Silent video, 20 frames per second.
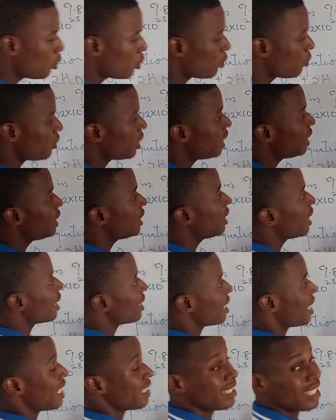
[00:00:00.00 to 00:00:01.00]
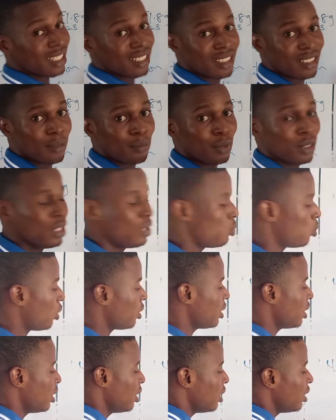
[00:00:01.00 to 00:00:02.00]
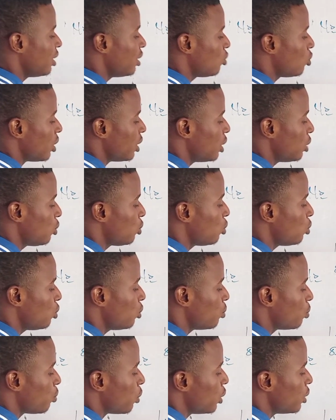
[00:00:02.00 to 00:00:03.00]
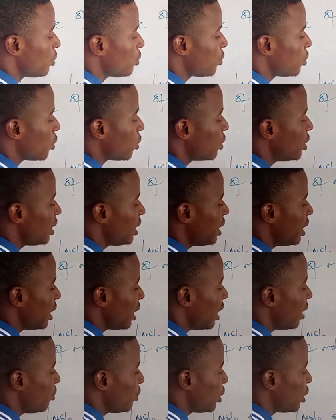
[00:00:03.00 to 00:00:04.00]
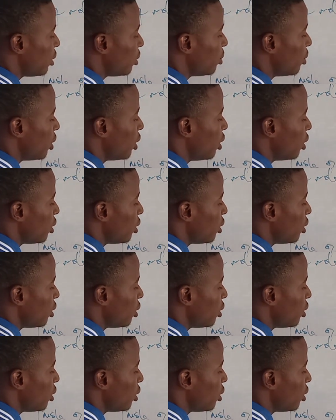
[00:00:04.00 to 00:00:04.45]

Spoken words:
mole of any gas at STP is what? 22.4 dm3.